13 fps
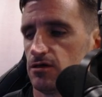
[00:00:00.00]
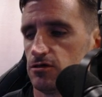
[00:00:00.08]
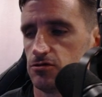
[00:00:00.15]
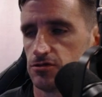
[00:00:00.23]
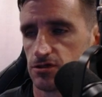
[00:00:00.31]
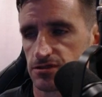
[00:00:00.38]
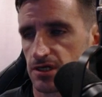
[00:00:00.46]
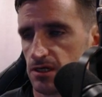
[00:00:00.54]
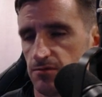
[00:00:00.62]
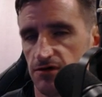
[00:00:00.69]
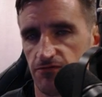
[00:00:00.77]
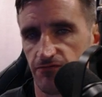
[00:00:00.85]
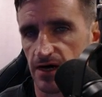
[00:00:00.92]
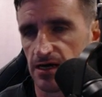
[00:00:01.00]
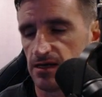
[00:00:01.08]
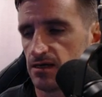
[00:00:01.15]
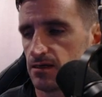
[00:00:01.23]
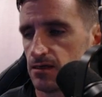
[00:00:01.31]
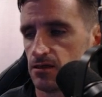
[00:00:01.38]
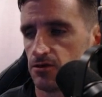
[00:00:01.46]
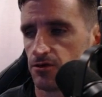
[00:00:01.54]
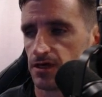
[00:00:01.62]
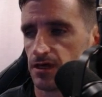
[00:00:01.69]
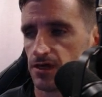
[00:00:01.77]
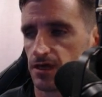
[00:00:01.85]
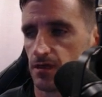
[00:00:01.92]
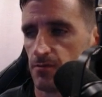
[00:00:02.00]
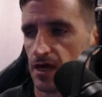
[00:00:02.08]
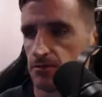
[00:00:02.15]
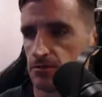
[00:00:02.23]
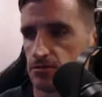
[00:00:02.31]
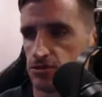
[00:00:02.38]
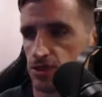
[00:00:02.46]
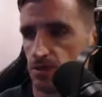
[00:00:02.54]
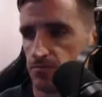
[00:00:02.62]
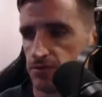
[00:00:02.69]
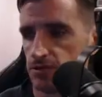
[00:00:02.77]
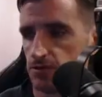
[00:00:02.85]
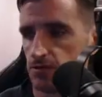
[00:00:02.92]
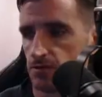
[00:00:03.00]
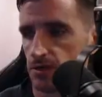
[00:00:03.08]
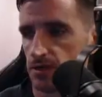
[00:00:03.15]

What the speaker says: You're just going to be fighting, and they're going to come out and jump you,